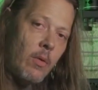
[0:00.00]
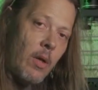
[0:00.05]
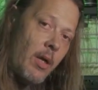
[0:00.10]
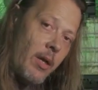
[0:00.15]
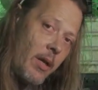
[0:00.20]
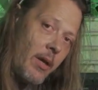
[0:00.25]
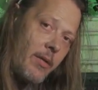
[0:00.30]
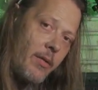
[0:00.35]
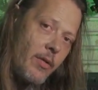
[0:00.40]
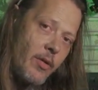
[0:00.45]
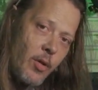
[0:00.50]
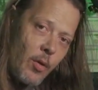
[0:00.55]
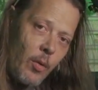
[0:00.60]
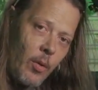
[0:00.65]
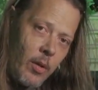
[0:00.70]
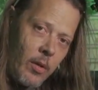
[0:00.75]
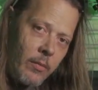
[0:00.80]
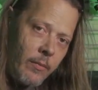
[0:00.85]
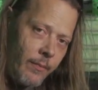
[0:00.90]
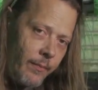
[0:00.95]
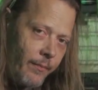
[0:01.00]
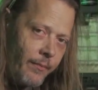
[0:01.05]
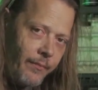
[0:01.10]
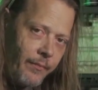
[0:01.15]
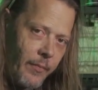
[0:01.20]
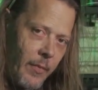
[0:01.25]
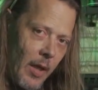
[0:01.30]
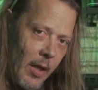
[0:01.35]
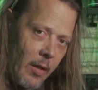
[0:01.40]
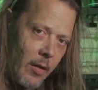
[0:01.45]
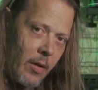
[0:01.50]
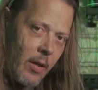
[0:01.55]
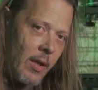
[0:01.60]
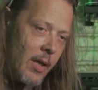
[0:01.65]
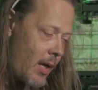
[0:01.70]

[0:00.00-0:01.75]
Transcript: another tool that you can